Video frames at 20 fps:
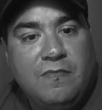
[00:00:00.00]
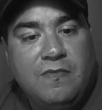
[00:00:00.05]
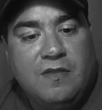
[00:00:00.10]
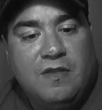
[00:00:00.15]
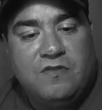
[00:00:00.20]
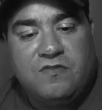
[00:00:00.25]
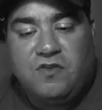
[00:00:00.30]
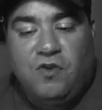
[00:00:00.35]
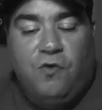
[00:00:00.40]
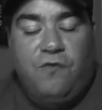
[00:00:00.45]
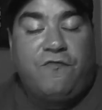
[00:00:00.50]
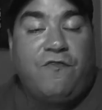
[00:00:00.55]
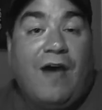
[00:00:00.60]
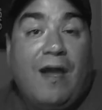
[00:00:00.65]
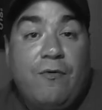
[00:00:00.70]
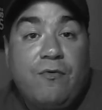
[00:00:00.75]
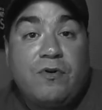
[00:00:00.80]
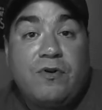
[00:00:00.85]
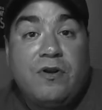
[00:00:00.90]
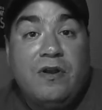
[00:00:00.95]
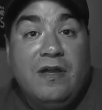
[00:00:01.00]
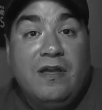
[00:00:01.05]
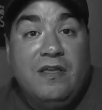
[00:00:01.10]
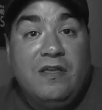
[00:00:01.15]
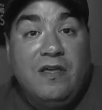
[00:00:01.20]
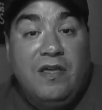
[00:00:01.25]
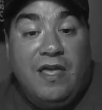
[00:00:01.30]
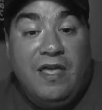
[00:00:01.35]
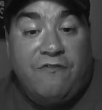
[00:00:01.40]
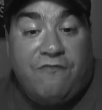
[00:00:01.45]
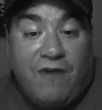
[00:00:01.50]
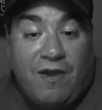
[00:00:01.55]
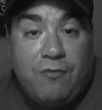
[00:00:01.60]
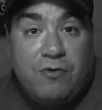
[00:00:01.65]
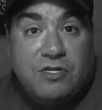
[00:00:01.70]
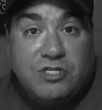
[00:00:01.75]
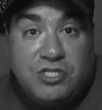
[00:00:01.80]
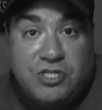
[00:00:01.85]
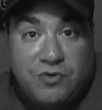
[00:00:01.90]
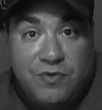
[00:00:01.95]
And so if I were
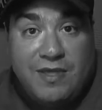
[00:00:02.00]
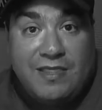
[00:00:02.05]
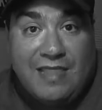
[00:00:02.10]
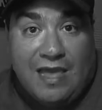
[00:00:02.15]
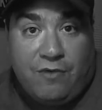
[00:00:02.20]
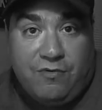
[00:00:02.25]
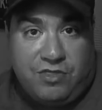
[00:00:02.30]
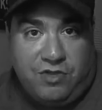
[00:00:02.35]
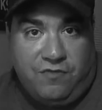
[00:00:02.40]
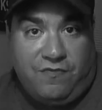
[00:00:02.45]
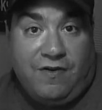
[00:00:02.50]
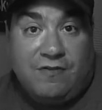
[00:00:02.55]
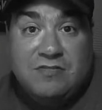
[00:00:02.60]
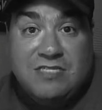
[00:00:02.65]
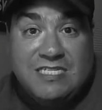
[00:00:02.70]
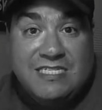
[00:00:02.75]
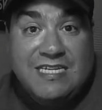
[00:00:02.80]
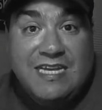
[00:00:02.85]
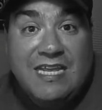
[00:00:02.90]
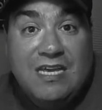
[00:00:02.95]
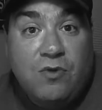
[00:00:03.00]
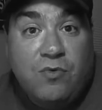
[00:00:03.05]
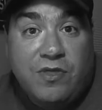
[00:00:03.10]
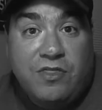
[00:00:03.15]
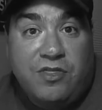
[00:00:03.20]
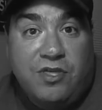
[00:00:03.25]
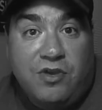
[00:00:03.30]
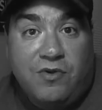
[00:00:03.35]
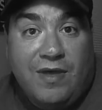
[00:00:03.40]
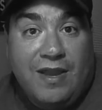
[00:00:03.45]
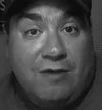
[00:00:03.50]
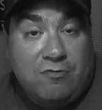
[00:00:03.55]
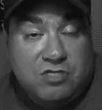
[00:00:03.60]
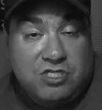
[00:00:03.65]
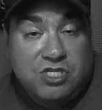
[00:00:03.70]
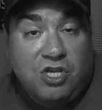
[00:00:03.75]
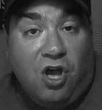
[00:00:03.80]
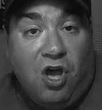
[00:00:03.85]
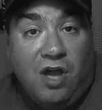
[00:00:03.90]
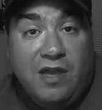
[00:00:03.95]
doing that with you, if I was sitting with you and I was
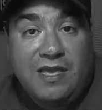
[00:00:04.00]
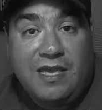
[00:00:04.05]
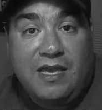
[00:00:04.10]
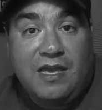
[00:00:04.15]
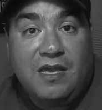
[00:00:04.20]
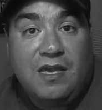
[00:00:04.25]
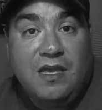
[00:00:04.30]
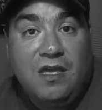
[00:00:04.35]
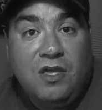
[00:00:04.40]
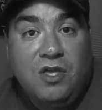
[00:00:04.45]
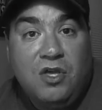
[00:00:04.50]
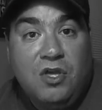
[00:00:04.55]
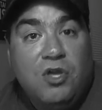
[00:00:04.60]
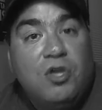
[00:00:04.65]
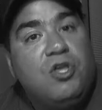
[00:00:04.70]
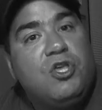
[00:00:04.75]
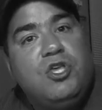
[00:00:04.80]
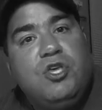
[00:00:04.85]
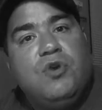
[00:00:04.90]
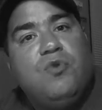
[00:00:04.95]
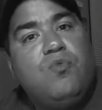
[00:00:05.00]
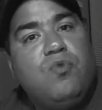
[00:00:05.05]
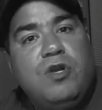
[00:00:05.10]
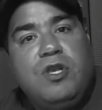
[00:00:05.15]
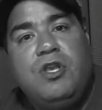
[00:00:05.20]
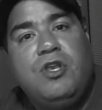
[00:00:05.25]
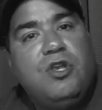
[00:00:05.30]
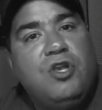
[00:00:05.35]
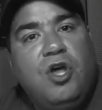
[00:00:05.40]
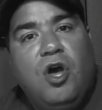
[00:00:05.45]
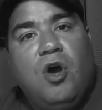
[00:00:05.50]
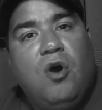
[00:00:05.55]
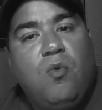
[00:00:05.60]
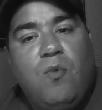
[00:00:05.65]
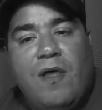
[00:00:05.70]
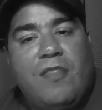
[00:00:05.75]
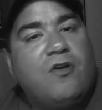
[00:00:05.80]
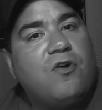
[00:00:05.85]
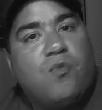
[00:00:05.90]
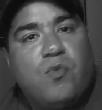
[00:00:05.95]
talking, you wouldn't know
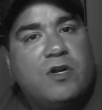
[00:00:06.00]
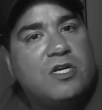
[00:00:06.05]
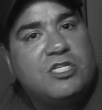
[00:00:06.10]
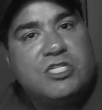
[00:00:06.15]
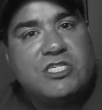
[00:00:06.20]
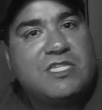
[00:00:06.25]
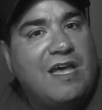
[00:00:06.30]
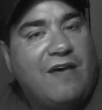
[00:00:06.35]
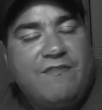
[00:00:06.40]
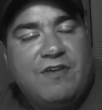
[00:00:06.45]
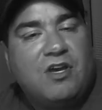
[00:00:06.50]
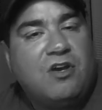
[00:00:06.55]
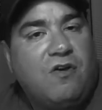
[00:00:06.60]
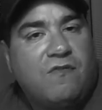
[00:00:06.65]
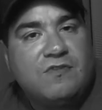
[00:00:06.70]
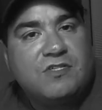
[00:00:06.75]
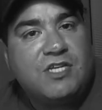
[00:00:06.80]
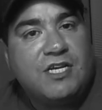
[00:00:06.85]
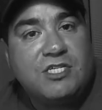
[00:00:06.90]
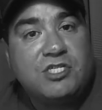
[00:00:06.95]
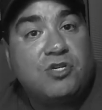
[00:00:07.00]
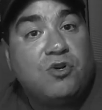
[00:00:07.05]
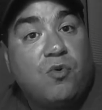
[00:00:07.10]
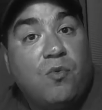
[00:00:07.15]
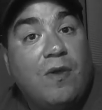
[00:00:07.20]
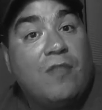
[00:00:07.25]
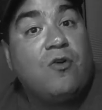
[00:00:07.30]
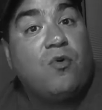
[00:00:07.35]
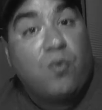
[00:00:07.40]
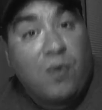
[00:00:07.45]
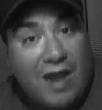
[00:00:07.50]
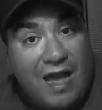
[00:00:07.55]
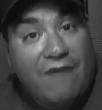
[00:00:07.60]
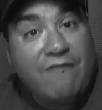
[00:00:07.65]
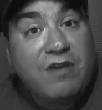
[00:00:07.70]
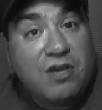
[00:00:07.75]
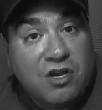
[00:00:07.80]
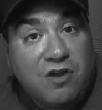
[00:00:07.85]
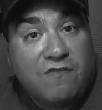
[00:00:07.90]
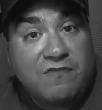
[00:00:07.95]
whether we're just having a conversation or whether we're
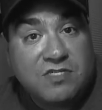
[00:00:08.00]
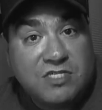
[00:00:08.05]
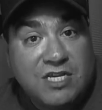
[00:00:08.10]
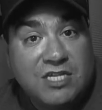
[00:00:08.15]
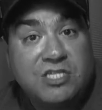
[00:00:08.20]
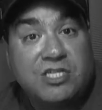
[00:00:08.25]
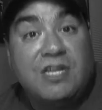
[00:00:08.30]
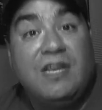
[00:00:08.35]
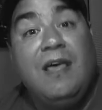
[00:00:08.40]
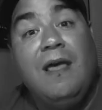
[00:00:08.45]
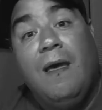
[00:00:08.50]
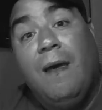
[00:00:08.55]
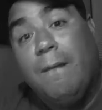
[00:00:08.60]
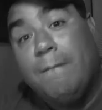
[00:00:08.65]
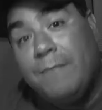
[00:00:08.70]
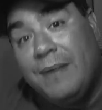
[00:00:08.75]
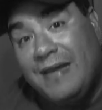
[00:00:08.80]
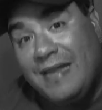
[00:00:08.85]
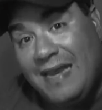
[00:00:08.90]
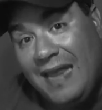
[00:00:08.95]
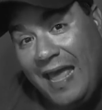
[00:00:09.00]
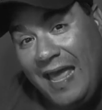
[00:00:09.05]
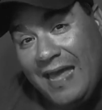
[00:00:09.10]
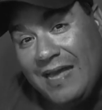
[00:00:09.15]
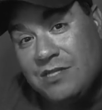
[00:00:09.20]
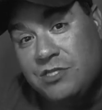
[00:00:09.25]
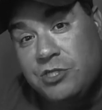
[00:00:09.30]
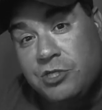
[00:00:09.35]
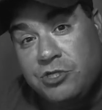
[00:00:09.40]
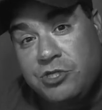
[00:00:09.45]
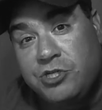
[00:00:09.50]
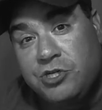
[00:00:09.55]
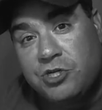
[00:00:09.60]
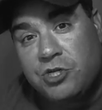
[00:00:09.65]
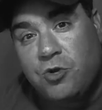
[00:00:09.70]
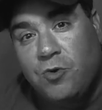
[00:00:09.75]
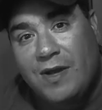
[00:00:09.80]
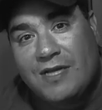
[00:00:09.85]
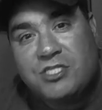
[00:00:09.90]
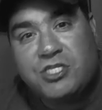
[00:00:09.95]
having a conversation, but in answer to your
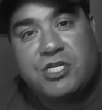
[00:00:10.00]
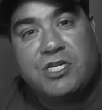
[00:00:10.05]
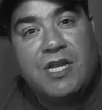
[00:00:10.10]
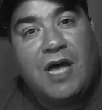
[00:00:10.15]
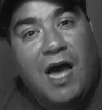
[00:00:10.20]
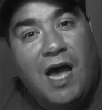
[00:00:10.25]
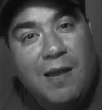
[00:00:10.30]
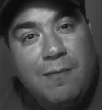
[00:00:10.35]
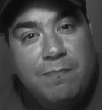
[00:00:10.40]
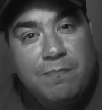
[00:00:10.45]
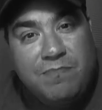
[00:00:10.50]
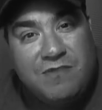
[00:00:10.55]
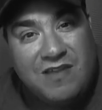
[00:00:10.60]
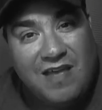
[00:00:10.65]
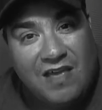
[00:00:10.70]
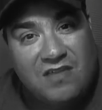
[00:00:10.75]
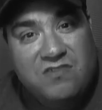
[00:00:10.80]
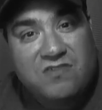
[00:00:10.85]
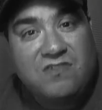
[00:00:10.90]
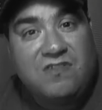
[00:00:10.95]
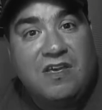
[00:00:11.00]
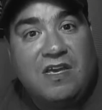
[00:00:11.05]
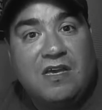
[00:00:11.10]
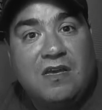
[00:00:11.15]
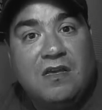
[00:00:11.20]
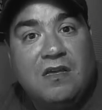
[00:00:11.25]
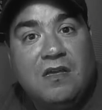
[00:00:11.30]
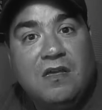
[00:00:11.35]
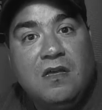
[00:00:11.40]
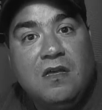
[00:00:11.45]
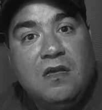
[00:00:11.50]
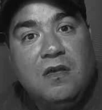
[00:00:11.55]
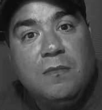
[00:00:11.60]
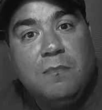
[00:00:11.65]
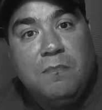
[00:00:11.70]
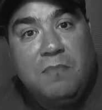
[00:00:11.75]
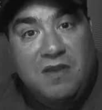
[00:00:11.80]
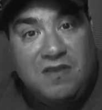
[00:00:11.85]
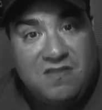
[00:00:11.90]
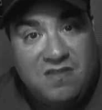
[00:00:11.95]
question, I'm testing
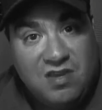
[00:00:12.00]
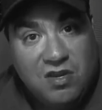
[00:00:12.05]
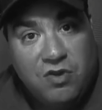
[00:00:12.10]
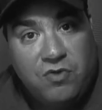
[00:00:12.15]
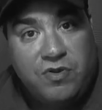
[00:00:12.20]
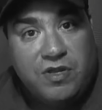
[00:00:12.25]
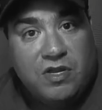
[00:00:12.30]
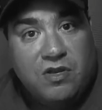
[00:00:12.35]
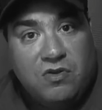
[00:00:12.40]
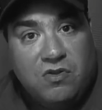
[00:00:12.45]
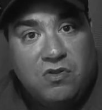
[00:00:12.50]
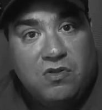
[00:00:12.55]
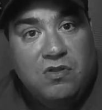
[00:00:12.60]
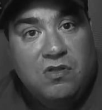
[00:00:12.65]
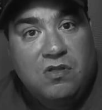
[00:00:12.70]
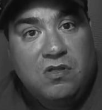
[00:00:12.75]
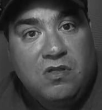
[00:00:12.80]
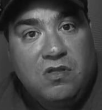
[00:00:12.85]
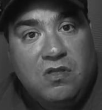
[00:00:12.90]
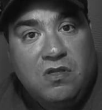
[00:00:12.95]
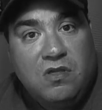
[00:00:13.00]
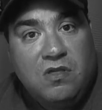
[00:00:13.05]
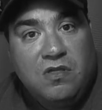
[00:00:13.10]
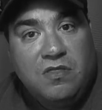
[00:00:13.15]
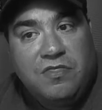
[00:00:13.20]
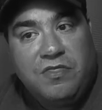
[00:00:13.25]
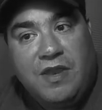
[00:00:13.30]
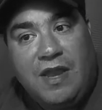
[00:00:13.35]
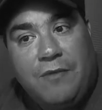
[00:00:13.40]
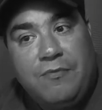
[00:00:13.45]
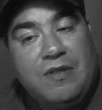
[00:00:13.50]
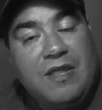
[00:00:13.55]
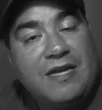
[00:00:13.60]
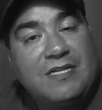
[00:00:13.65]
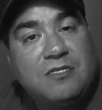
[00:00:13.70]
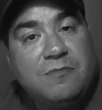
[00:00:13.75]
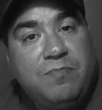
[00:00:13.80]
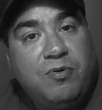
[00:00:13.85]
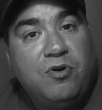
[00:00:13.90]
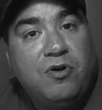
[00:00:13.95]
material that I would like
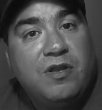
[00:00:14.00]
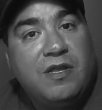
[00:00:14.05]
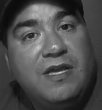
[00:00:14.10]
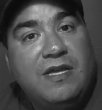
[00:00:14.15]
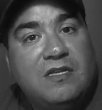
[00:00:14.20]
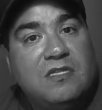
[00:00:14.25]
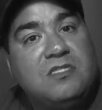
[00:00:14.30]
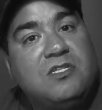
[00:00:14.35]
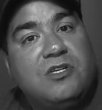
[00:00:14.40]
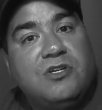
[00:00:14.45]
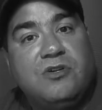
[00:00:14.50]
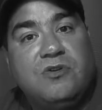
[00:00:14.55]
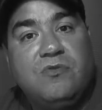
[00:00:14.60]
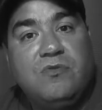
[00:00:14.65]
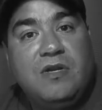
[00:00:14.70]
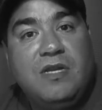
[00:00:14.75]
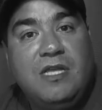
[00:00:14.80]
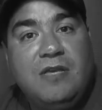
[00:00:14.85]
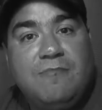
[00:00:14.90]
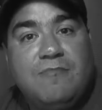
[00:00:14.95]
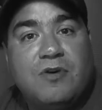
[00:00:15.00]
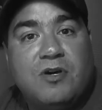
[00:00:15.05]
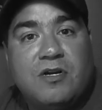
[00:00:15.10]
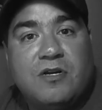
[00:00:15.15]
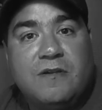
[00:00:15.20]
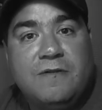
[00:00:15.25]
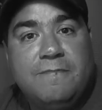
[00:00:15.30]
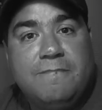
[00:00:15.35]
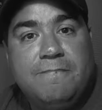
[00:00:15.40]
to put into an ebook.